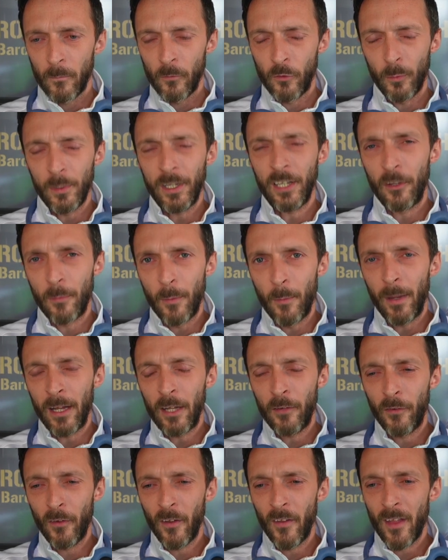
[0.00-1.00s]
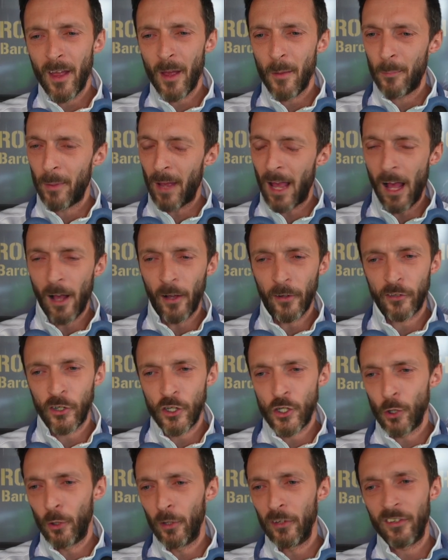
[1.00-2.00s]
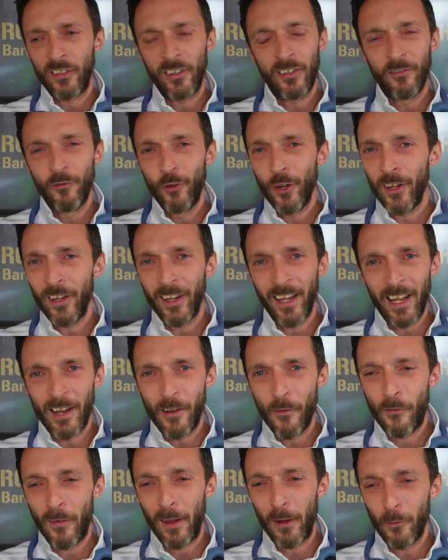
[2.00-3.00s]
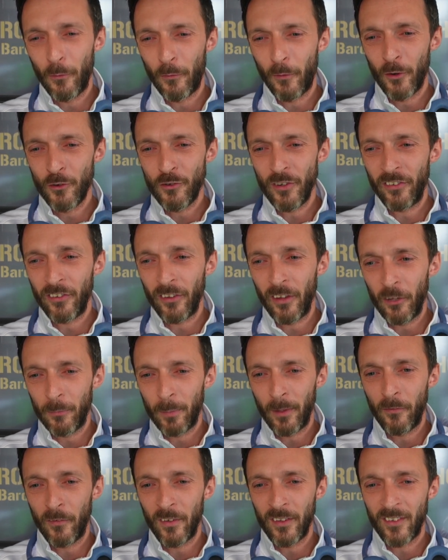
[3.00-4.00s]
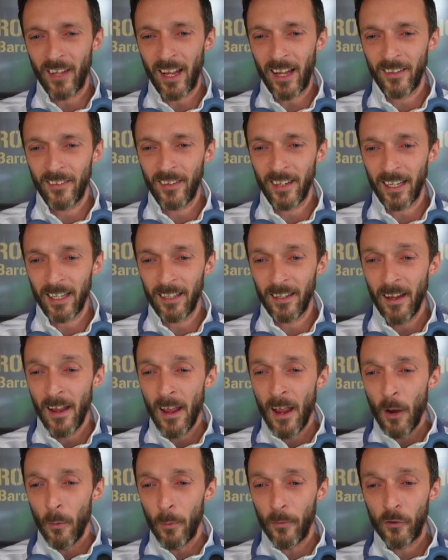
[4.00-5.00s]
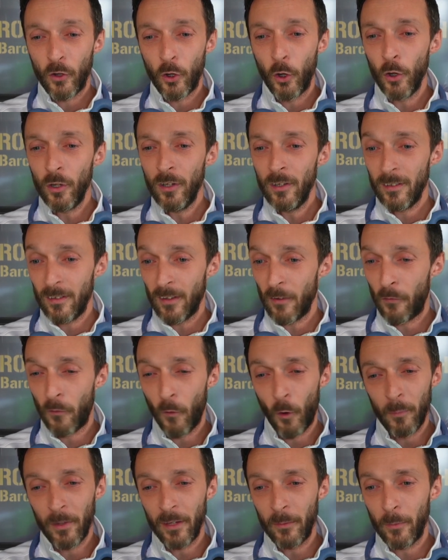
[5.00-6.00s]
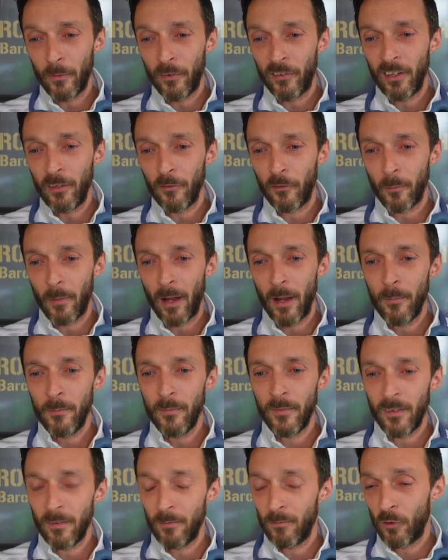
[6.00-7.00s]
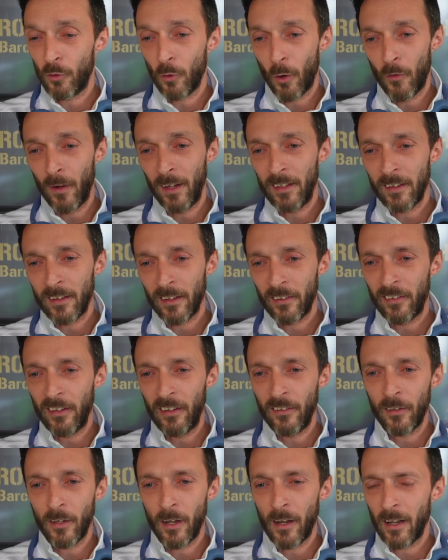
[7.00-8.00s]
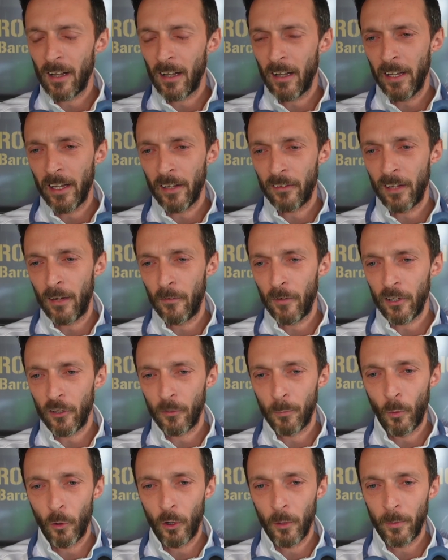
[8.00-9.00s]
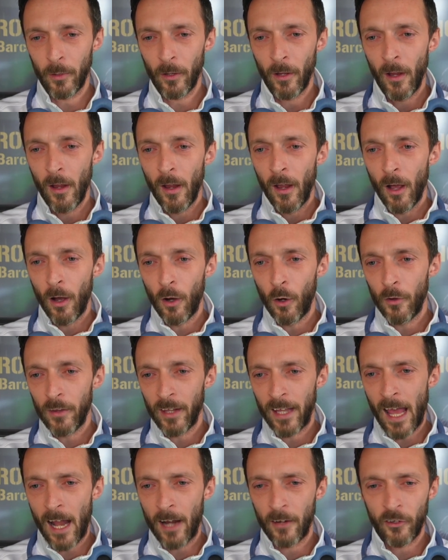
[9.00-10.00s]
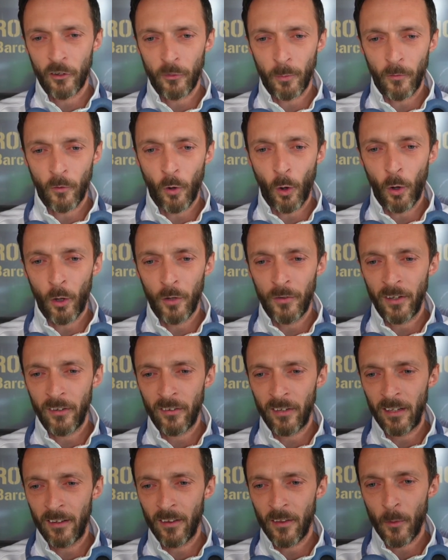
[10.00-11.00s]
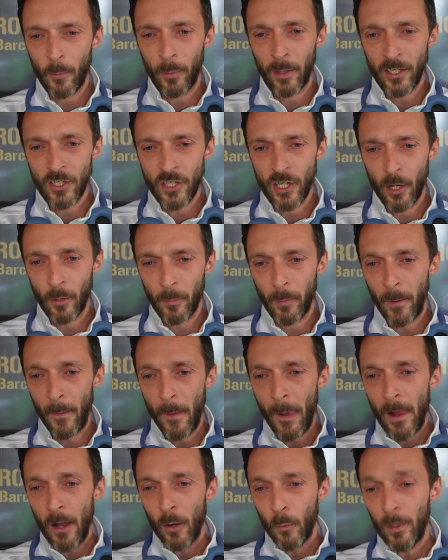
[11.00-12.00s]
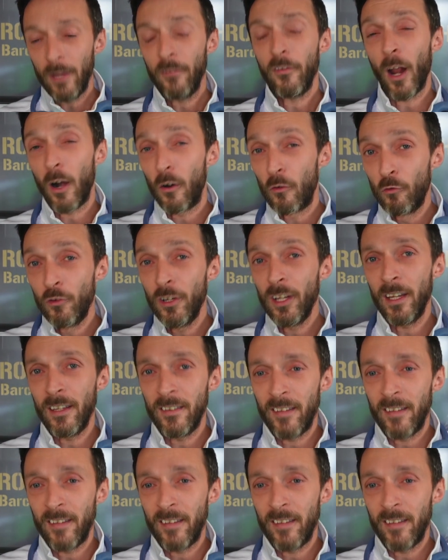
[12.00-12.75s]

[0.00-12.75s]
So we need to be mindful of that. But Alistair Johnson really in the final third recently has been fantastic. And with Kuhn, the form that we've seen from him already this season, and like I say, I already spoke about a lot of the characters we've got on this side of the pitch here, but we've got a really